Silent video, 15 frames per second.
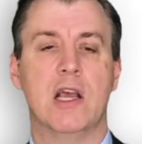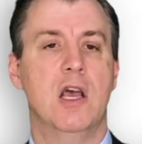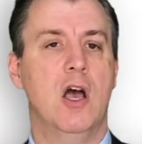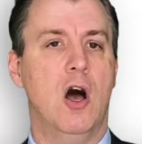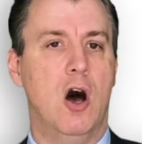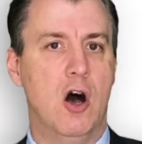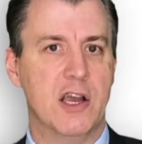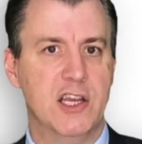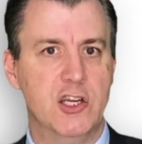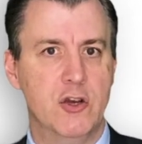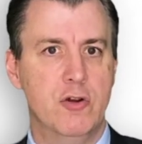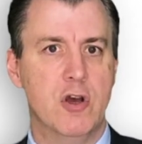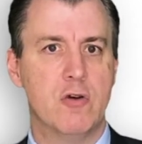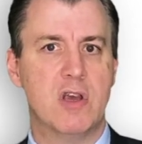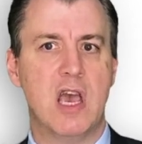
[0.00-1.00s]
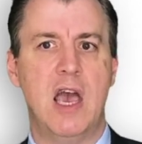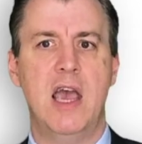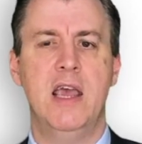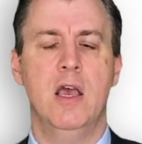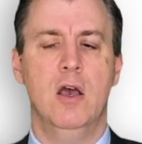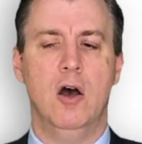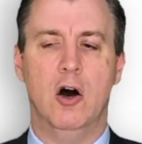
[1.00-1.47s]
Are you doing okay?
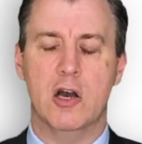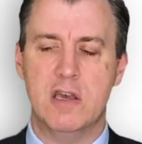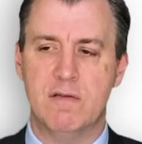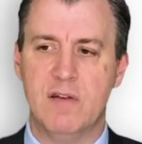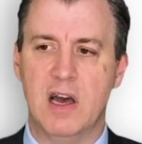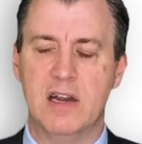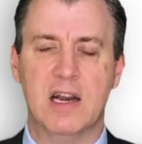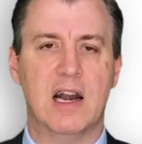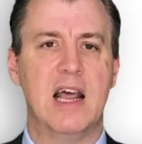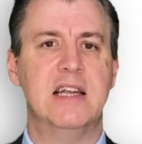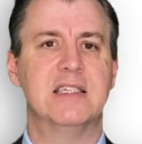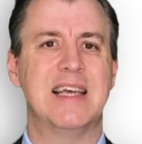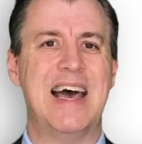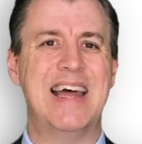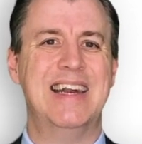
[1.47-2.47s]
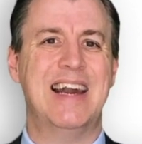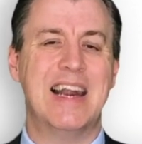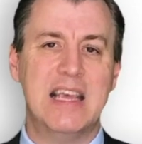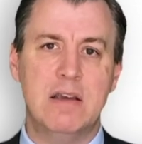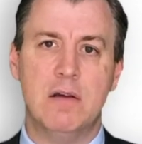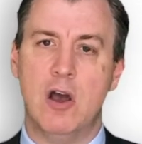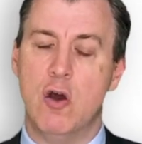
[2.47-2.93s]
Are you finding lens
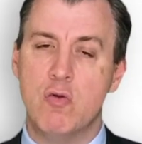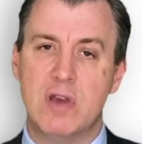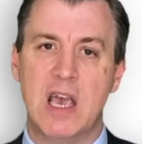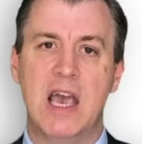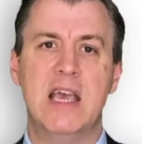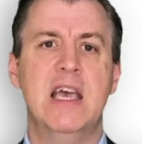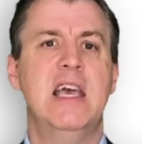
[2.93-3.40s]
handling okay?